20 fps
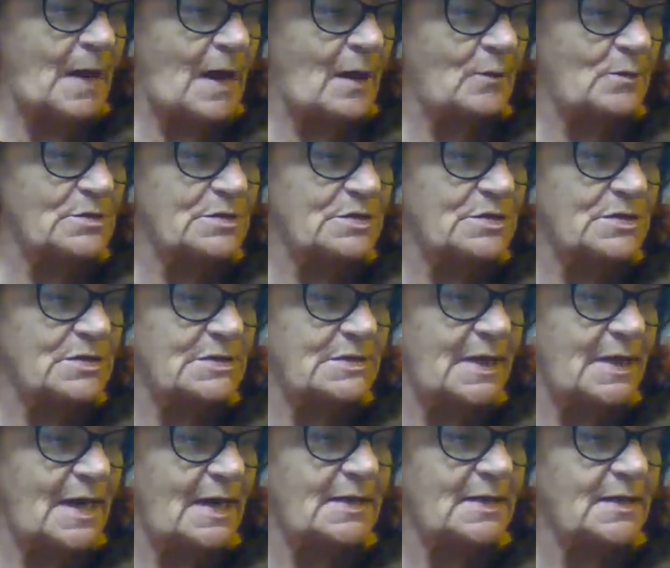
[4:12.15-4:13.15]
I was just
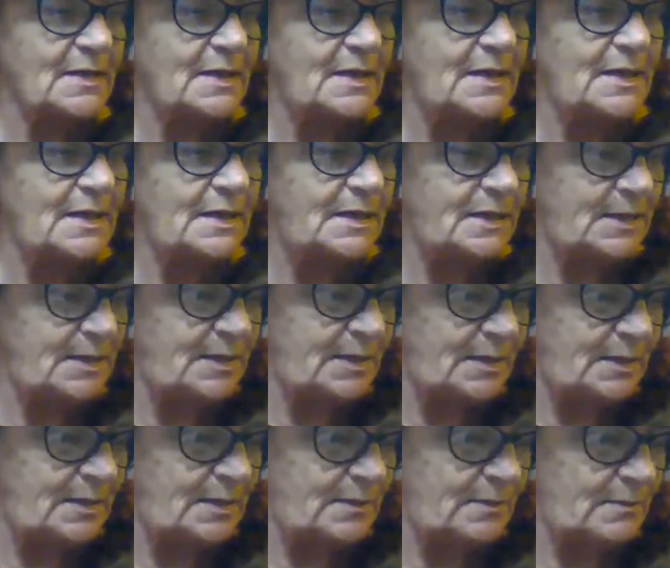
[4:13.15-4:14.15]
kind of
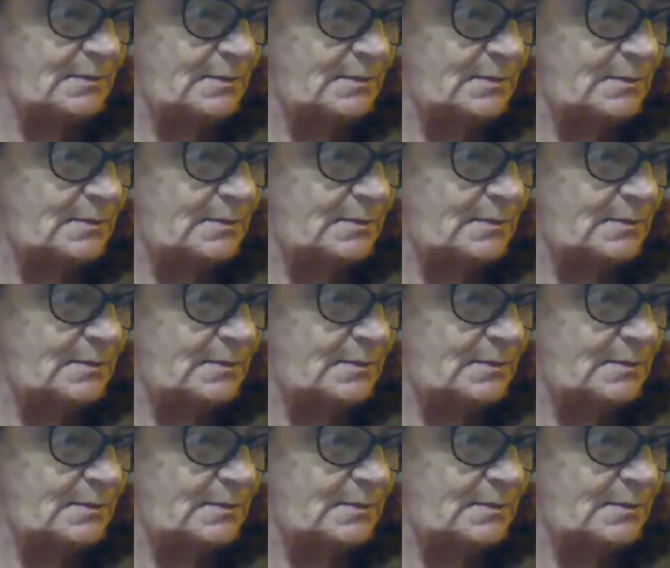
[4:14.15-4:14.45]
thinking